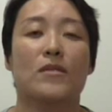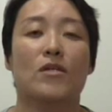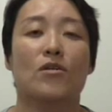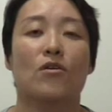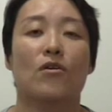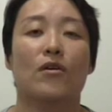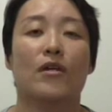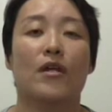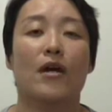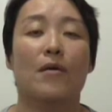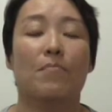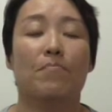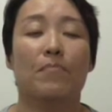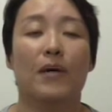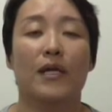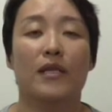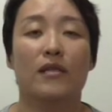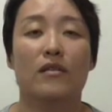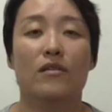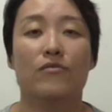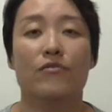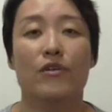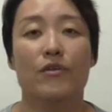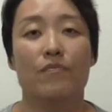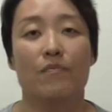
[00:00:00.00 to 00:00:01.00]
connect
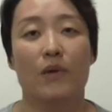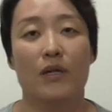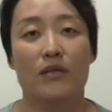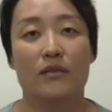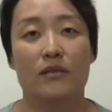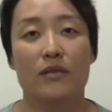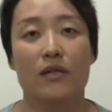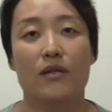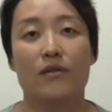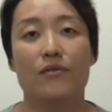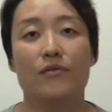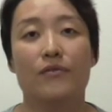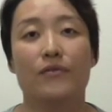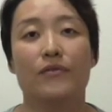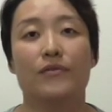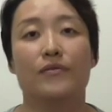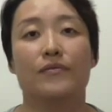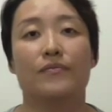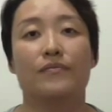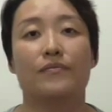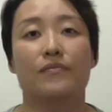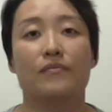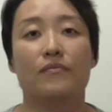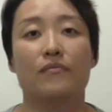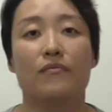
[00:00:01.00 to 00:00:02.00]
better with myself.
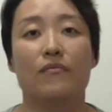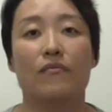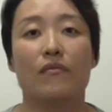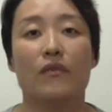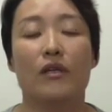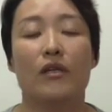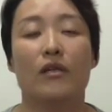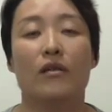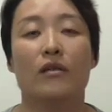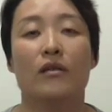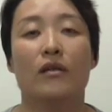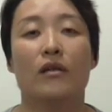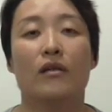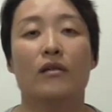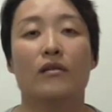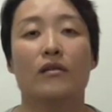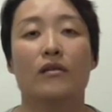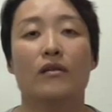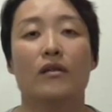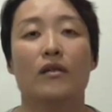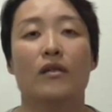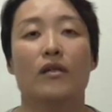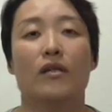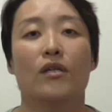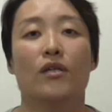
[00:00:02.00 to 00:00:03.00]
Yeah.
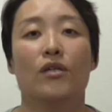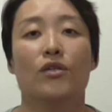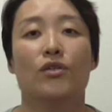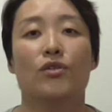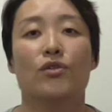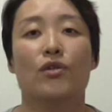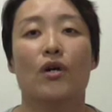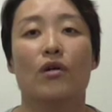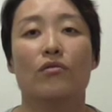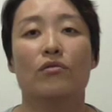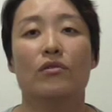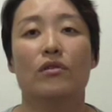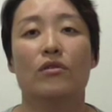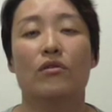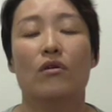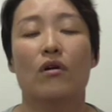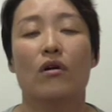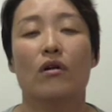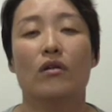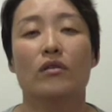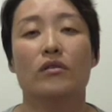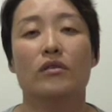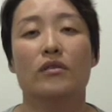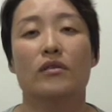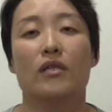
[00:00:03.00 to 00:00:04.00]
Throughout the
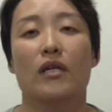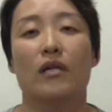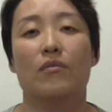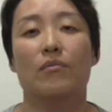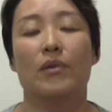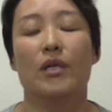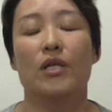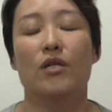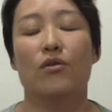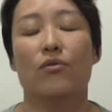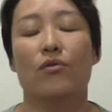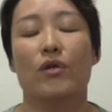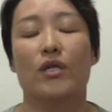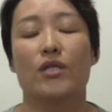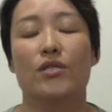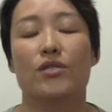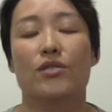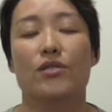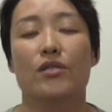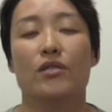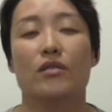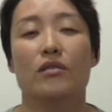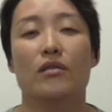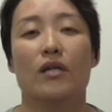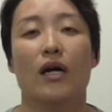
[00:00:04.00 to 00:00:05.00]
course, there are many
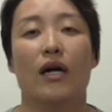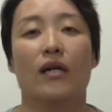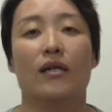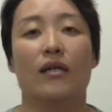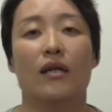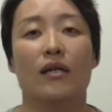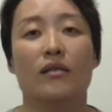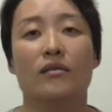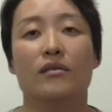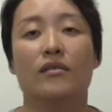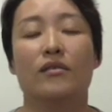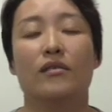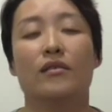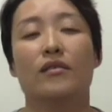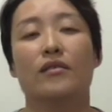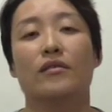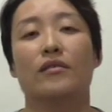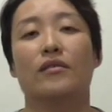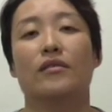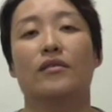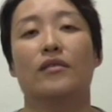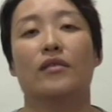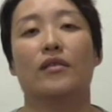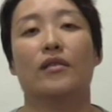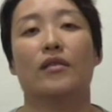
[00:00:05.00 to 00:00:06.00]
questions unanswered.
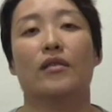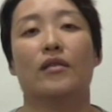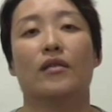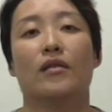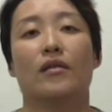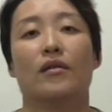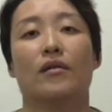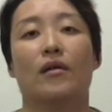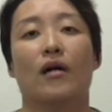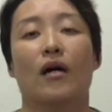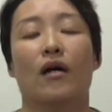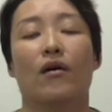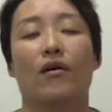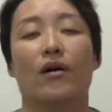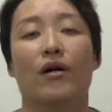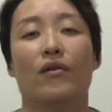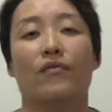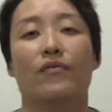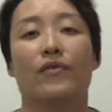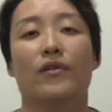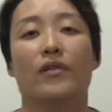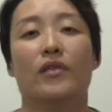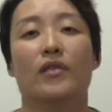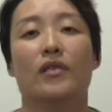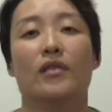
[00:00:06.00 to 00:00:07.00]

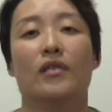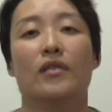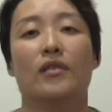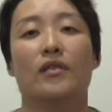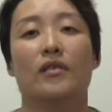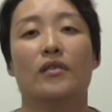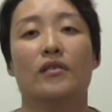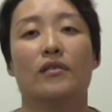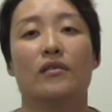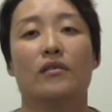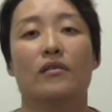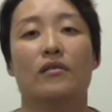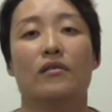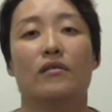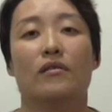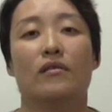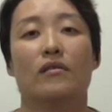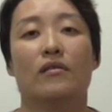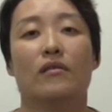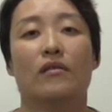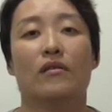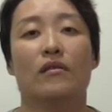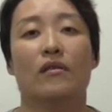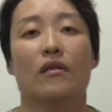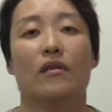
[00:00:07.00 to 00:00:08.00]
However,
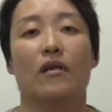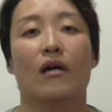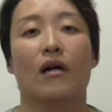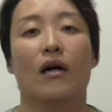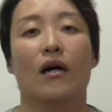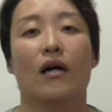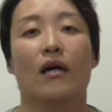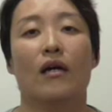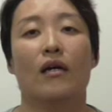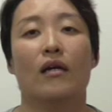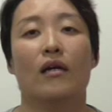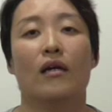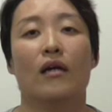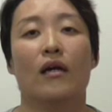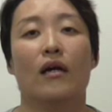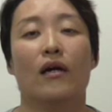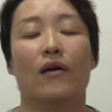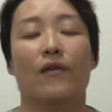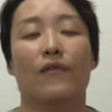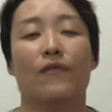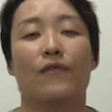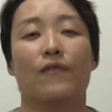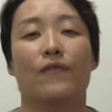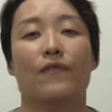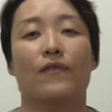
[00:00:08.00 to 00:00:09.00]
I
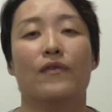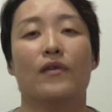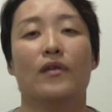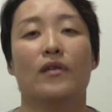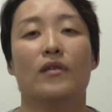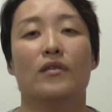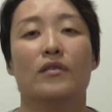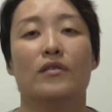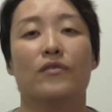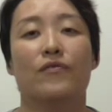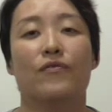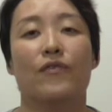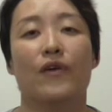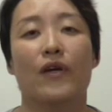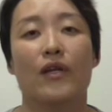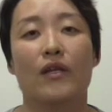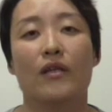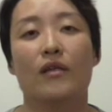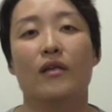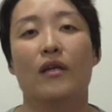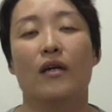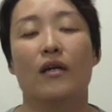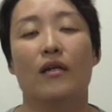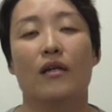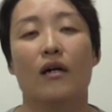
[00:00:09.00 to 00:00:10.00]
have this faith
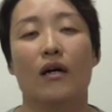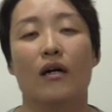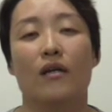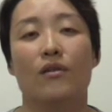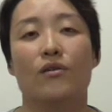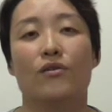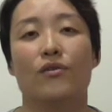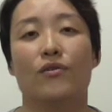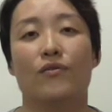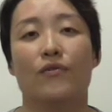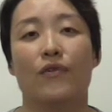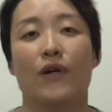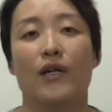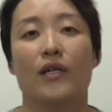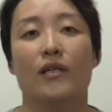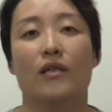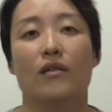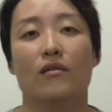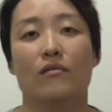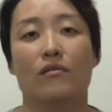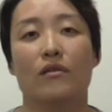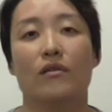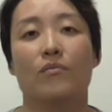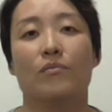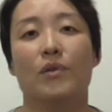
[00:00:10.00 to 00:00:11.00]
that I could find
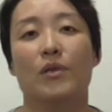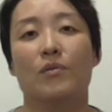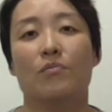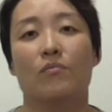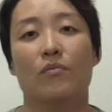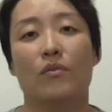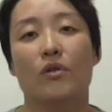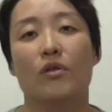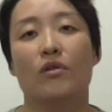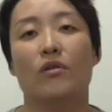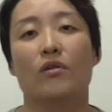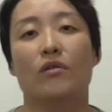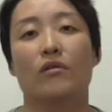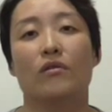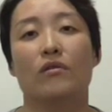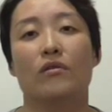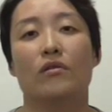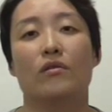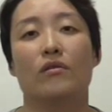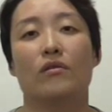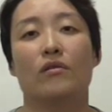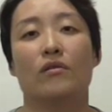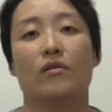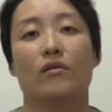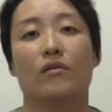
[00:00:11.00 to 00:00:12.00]
out a bit more
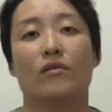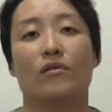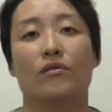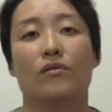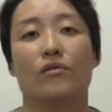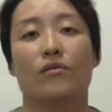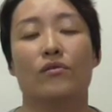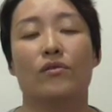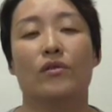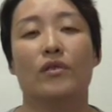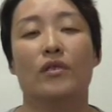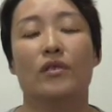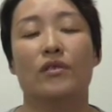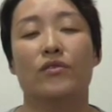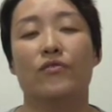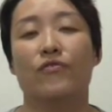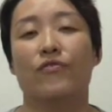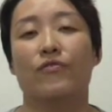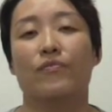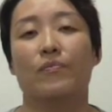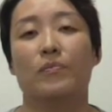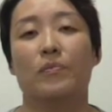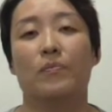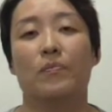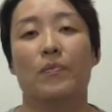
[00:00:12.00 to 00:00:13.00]
through this
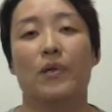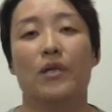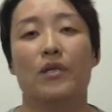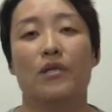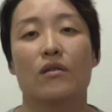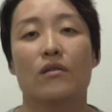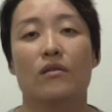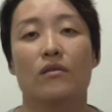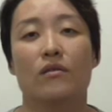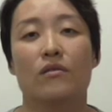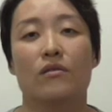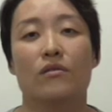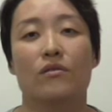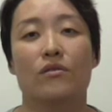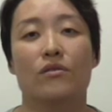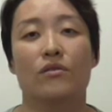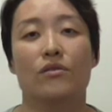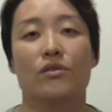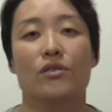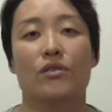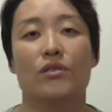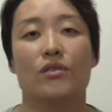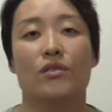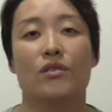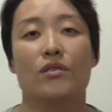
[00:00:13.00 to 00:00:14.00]

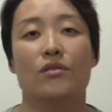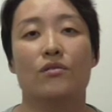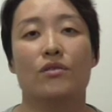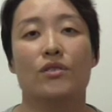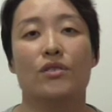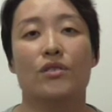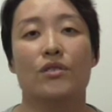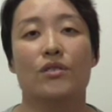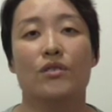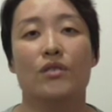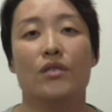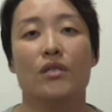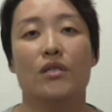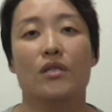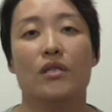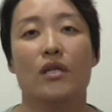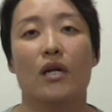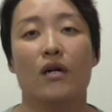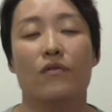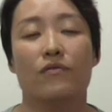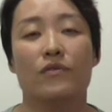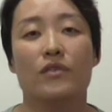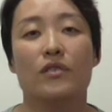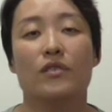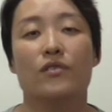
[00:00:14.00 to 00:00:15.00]
spiritual journey that
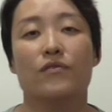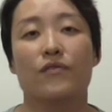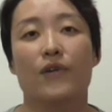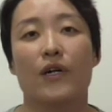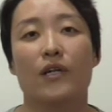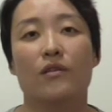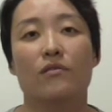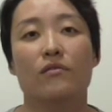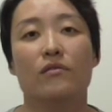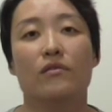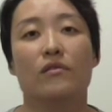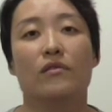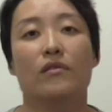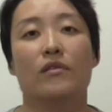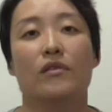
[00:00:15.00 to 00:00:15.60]
I've just found.